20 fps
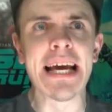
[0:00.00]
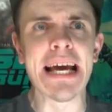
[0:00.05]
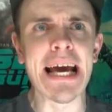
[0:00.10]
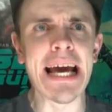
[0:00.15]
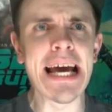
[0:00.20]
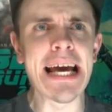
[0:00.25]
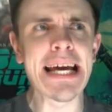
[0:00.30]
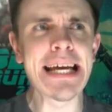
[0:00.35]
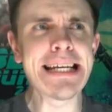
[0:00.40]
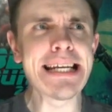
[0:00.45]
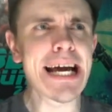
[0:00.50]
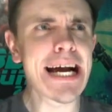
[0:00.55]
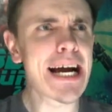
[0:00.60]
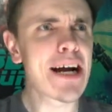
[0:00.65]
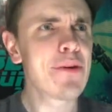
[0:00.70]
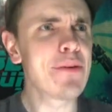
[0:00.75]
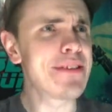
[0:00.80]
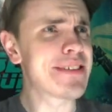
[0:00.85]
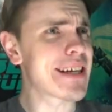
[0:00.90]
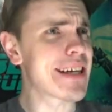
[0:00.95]
And
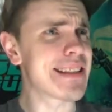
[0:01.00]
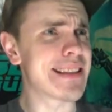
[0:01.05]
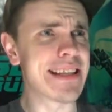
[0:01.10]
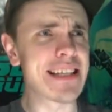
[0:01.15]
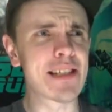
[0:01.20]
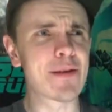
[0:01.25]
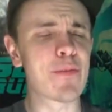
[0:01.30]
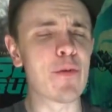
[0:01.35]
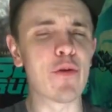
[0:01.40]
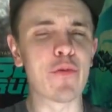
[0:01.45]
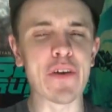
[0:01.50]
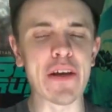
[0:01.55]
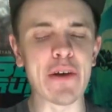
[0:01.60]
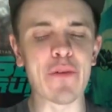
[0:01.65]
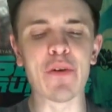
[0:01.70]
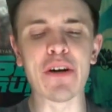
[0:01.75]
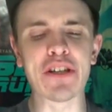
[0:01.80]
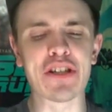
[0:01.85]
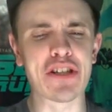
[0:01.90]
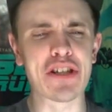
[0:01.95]
now he's got this movie,
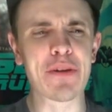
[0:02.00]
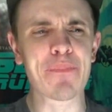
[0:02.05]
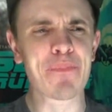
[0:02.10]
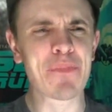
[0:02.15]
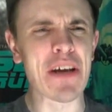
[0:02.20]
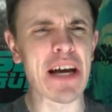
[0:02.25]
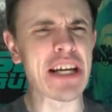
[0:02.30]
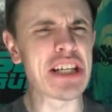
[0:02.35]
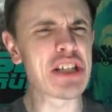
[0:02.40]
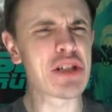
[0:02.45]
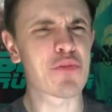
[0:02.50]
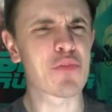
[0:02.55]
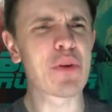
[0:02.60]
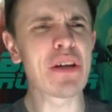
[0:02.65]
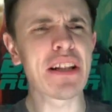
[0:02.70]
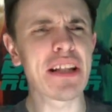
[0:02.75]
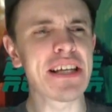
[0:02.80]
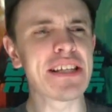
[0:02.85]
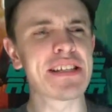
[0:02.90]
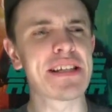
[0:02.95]
which I just
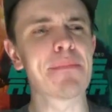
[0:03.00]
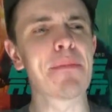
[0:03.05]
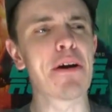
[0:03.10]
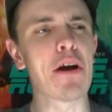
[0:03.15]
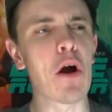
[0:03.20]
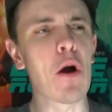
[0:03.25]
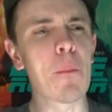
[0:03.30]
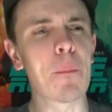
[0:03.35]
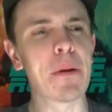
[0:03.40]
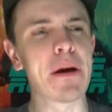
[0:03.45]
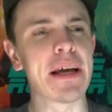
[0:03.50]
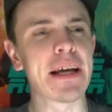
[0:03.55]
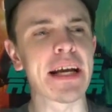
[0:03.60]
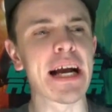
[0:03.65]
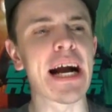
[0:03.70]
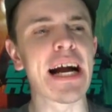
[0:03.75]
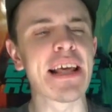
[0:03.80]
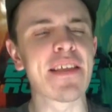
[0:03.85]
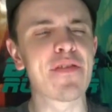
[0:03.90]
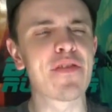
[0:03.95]
realized in my
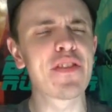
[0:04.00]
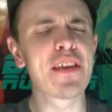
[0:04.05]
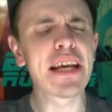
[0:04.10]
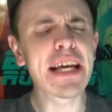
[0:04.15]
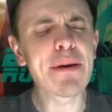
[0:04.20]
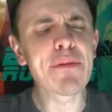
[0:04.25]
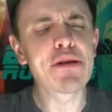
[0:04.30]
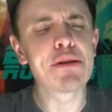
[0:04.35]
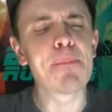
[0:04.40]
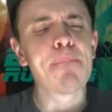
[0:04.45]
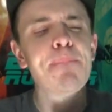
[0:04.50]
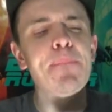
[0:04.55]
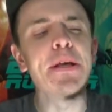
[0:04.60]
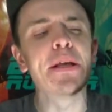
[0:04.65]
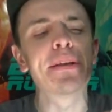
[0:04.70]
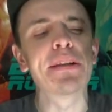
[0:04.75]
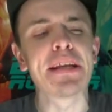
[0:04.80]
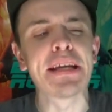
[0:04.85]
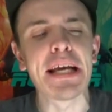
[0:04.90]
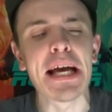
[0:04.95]
opening, I think it was
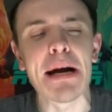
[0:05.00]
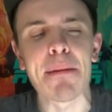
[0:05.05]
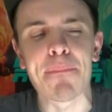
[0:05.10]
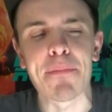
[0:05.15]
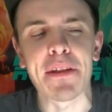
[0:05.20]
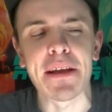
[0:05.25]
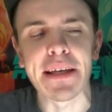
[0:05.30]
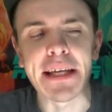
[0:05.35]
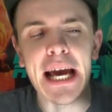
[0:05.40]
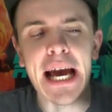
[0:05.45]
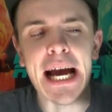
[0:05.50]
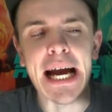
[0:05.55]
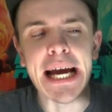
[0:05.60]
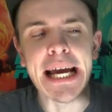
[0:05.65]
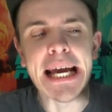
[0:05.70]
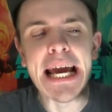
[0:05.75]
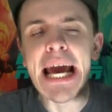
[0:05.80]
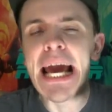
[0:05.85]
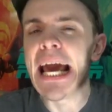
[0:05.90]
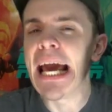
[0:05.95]
building up like
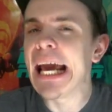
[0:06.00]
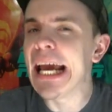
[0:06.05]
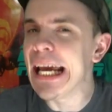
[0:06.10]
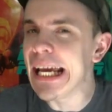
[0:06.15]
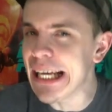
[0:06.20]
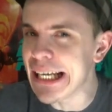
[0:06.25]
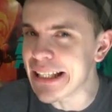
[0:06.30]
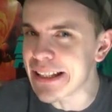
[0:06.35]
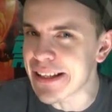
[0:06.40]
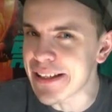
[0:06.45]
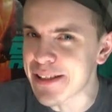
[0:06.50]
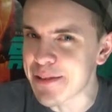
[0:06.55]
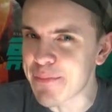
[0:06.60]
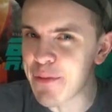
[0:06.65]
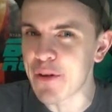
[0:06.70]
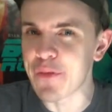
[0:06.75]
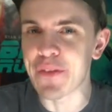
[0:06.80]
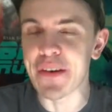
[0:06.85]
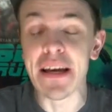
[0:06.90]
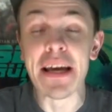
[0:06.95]
I hated this
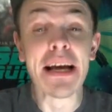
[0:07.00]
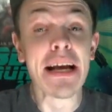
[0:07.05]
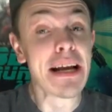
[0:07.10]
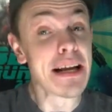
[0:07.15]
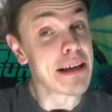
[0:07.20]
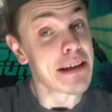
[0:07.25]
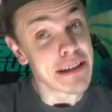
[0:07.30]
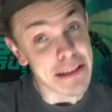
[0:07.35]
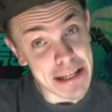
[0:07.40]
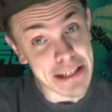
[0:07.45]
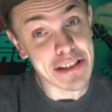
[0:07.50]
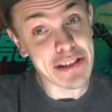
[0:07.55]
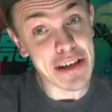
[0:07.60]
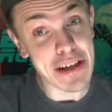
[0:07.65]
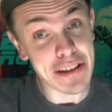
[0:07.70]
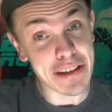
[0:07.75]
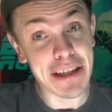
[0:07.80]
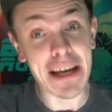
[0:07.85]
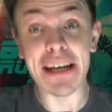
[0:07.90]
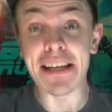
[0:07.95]
movie. That's
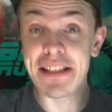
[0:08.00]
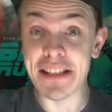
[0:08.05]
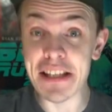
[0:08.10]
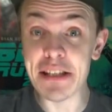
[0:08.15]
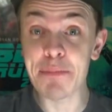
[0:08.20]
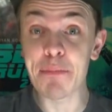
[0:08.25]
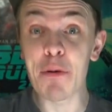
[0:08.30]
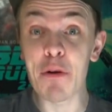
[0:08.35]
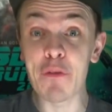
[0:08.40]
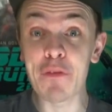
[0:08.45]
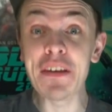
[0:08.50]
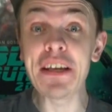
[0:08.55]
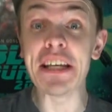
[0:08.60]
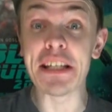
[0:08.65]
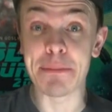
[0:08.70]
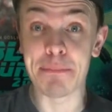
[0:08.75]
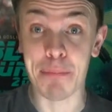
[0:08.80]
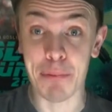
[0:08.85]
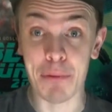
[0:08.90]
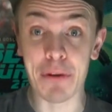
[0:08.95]
not the case. This movie
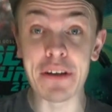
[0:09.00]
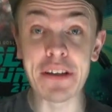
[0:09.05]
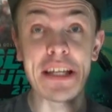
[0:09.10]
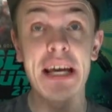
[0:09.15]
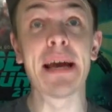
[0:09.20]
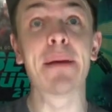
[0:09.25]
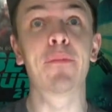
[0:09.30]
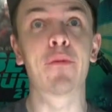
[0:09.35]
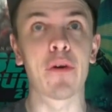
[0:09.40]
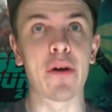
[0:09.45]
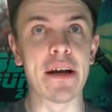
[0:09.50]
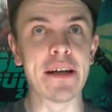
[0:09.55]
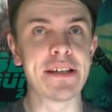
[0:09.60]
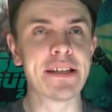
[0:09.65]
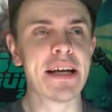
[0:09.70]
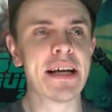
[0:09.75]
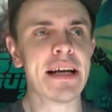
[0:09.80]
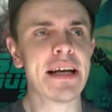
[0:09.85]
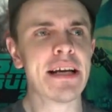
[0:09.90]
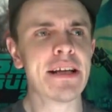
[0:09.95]
is pretty damn
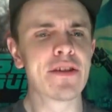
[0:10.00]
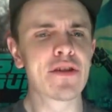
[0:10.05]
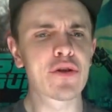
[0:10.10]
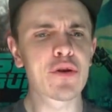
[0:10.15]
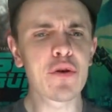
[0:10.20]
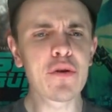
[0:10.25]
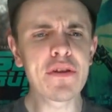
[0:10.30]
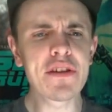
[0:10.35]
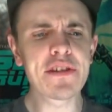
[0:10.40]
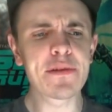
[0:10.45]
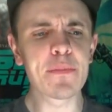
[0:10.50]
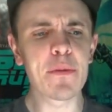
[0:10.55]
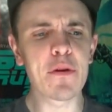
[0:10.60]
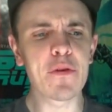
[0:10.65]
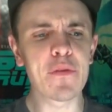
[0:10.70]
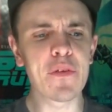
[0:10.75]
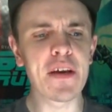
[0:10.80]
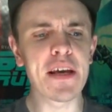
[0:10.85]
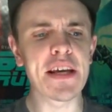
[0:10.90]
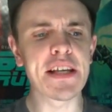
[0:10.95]
great. The story of this
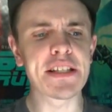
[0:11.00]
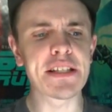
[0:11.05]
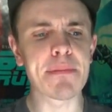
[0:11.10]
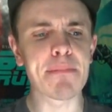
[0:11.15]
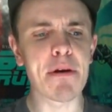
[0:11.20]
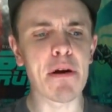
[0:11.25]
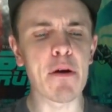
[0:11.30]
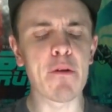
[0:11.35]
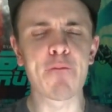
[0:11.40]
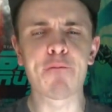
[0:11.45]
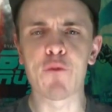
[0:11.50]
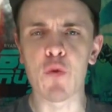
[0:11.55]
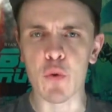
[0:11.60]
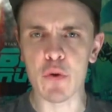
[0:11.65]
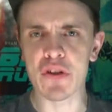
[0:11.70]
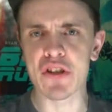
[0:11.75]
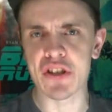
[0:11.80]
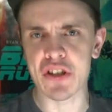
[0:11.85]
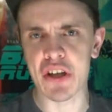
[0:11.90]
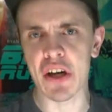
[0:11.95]
movie is about
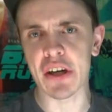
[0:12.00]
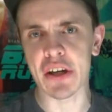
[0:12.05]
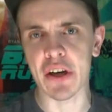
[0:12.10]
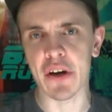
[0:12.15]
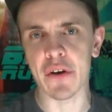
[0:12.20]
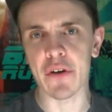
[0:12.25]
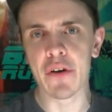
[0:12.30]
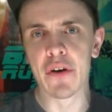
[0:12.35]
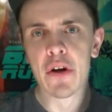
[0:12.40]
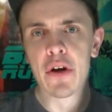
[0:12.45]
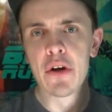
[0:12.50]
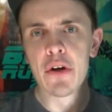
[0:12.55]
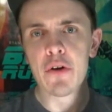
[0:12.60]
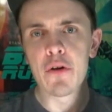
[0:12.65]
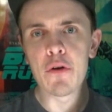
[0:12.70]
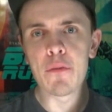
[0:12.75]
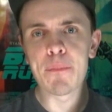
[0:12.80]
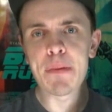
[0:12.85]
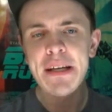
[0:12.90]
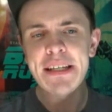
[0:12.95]
Forrest Tucker,
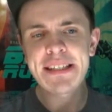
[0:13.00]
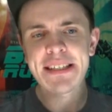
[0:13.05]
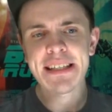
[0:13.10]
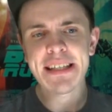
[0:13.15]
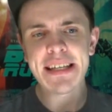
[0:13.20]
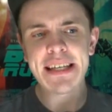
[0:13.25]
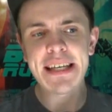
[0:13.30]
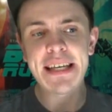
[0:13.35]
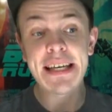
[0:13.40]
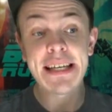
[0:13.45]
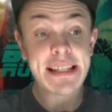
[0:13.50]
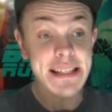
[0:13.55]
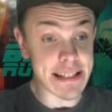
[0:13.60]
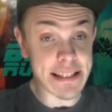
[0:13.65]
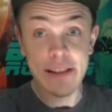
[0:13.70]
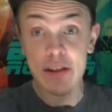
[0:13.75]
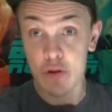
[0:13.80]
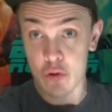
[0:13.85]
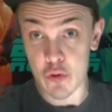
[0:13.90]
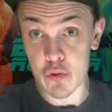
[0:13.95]
who basically, is,
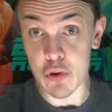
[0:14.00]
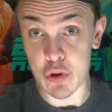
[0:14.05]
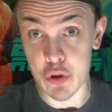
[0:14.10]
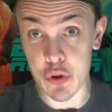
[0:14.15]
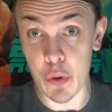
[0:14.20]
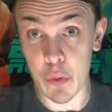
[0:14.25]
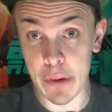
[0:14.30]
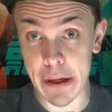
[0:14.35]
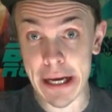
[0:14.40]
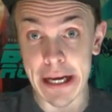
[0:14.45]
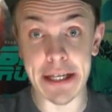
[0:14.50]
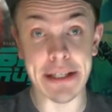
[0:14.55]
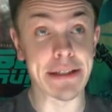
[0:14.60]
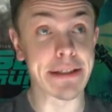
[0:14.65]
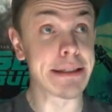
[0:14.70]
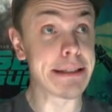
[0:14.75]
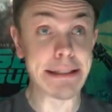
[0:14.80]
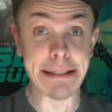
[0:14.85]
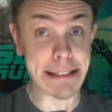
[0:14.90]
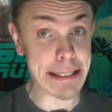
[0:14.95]
this is a true story
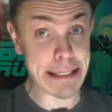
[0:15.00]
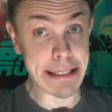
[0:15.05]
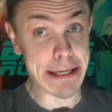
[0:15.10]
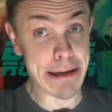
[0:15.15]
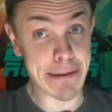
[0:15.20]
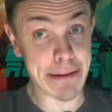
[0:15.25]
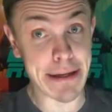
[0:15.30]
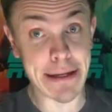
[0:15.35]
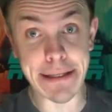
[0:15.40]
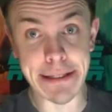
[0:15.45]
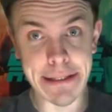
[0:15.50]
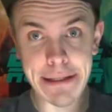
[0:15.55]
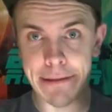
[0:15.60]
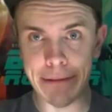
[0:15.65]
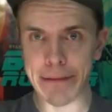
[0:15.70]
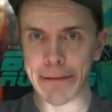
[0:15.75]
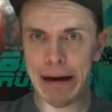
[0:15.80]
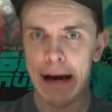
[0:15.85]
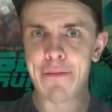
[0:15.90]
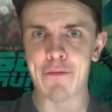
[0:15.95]
actually, didn't know that
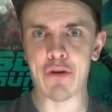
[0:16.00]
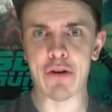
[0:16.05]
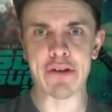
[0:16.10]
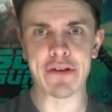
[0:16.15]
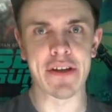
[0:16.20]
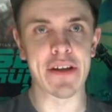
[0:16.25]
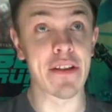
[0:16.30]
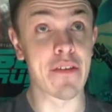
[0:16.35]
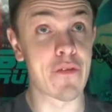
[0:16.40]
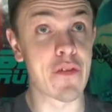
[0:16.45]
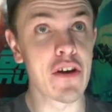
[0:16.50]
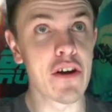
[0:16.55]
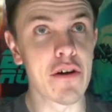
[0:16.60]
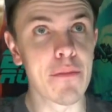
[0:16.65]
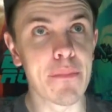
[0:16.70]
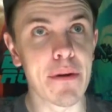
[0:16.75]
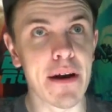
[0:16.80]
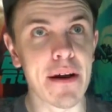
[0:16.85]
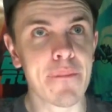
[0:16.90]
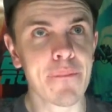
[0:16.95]
until after I saw the
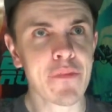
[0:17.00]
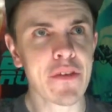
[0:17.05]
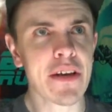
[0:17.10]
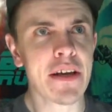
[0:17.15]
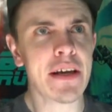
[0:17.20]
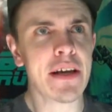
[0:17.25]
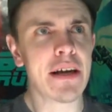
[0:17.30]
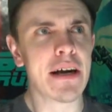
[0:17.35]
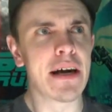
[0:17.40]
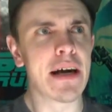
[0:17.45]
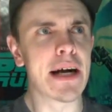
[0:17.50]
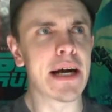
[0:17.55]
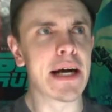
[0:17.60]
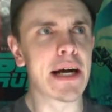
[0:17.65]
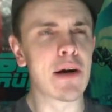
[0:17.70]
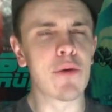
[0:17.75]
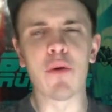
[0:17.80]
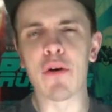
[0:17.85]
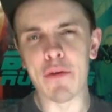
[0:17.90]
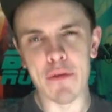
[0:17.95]
film, but
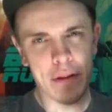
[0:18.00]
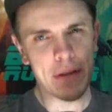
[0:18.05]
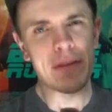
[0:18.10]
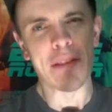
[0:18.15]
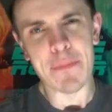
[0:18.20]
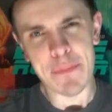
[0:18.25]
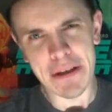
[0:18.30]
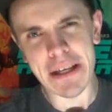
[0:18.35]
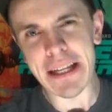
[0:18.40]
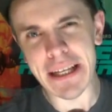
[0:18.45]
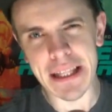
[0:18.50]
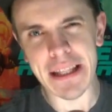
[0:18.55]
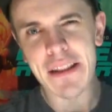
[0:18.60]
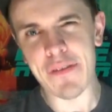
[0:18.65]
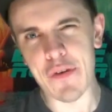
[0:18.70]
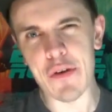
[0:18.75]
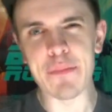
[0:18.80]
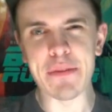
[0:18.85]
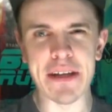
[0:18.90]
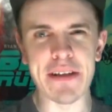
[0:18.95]
uh, well, the beginning of the
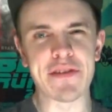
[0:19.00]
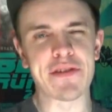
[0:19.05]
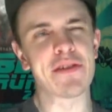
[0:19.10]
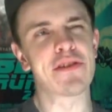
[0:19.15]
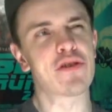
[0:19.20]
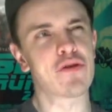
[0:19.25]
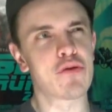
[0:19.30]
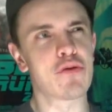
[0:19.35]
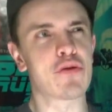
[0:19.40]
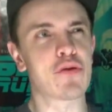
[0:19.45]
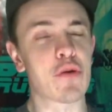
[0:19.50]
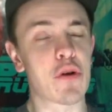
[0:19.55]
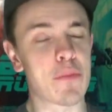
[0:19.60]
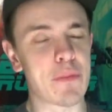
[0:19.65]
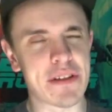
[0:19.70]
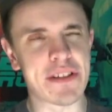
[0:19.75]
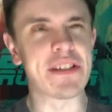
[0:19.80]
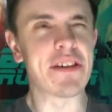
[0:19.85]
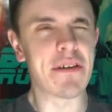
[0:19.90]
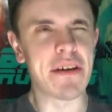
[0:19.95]
film tells you it's a true story,
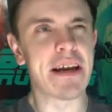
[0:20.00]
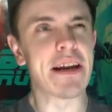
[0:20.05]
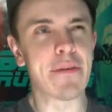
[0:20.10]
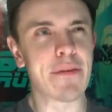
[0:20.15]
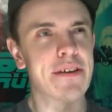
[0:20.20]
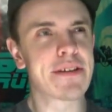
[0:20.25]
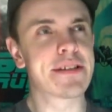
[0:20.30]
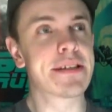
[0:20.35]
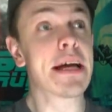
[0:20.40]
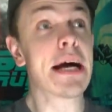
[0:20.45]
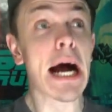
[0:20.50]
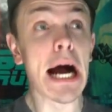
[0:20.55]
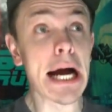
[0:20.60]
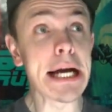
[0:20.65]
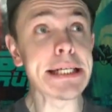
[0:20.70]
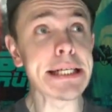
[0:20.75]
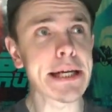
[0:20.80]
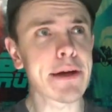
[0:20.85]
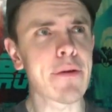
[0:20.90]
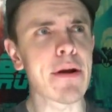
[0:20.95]
but still, anyways,
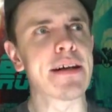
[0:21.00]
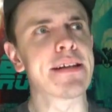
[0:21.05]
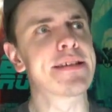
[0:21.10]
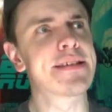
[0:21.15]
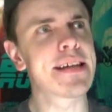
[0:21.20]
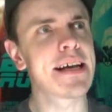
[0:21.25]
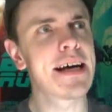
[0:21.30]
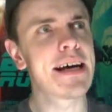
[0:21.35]
I digress.